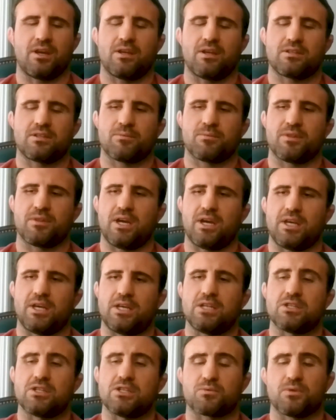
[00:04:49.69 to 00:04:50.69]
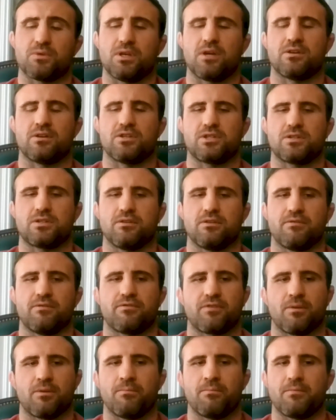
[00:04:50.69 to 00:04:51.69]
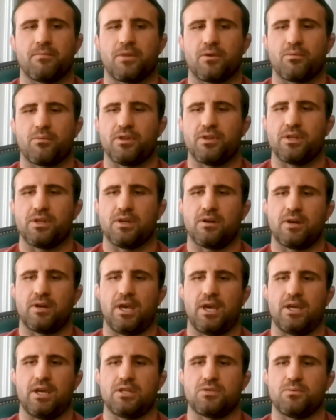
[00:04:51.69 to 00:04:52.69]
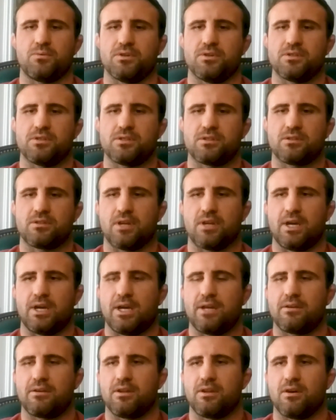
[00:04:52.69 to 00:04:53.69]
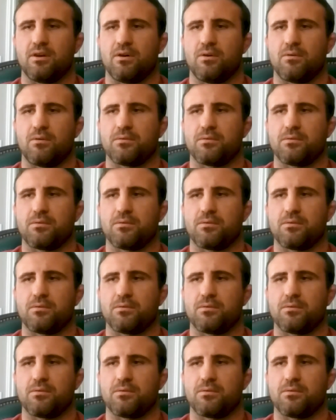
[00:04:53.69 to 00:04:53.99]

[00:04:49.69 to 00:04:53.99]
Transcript: and something that he just really understood from a really young age was that, he